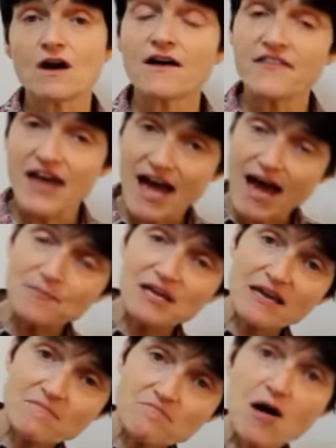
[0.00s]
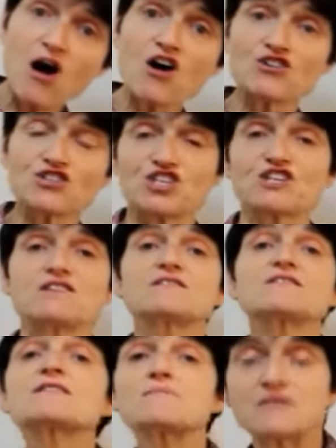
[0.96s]
and they're happening in March
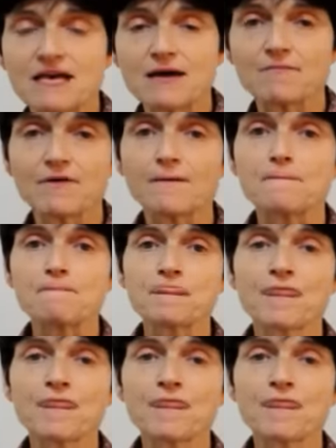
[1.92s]
and September.